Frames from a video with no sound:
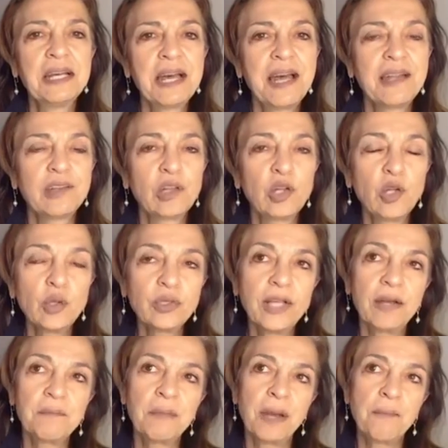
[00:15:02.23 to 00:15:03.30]
and looked
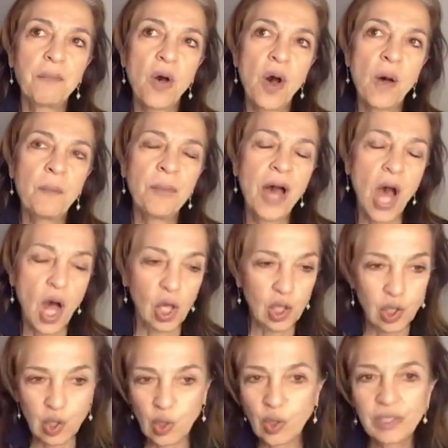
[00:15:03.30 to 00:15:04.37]
at my mom,
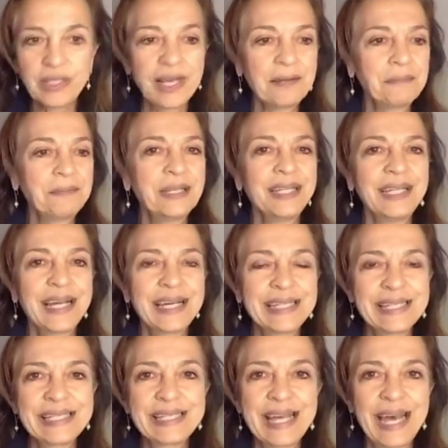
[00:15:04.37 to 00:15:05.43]
looked at me, and
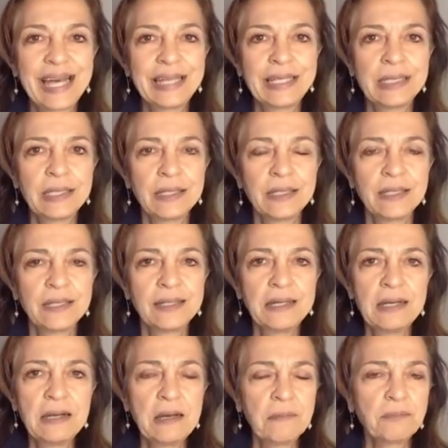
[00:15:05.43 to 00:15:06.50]
said,
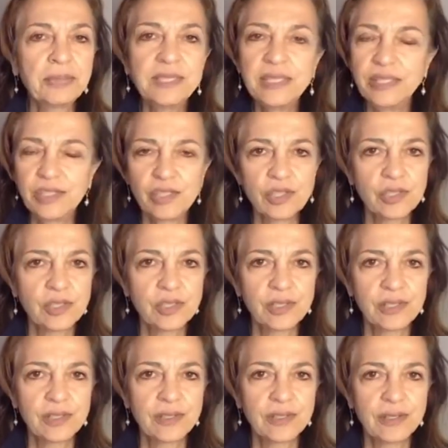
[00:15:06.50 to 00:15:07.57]
please,
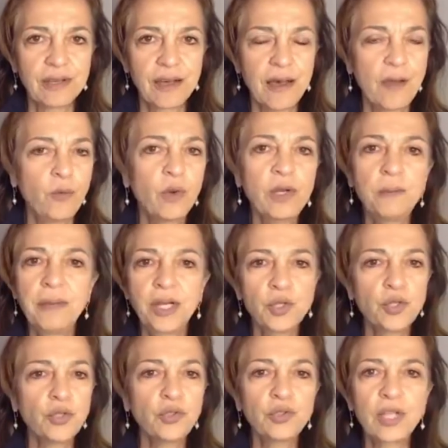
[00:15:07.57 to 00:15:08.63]
I want to make
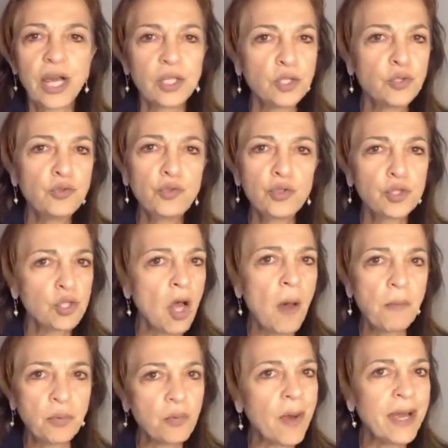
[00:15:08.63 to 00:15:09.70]
sure that you
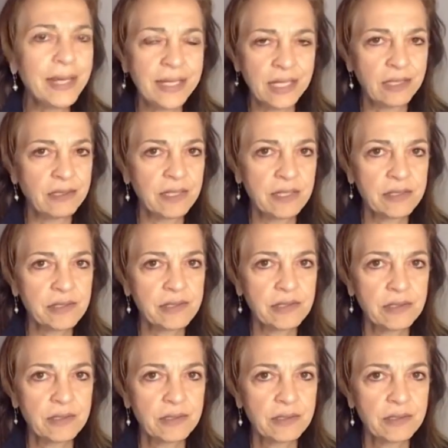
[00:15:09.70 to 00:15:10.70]
stop writing this.